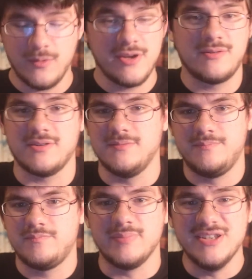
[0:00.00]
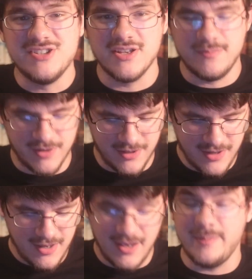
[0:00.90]
Or you could binge it, but
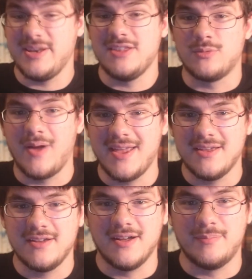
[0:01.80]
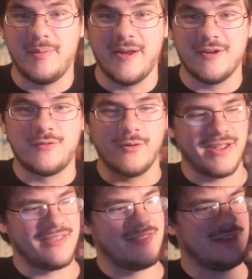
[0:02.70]
I mean, either way, prepare for
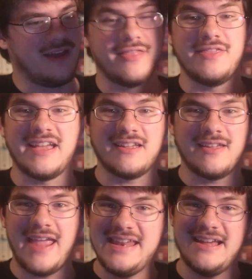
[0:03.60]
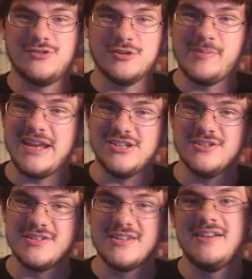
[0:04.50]
a thick 800
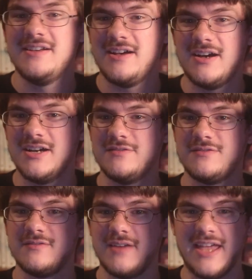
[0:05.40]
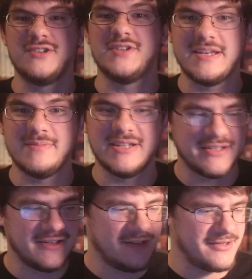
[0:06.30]
pages of entertainment.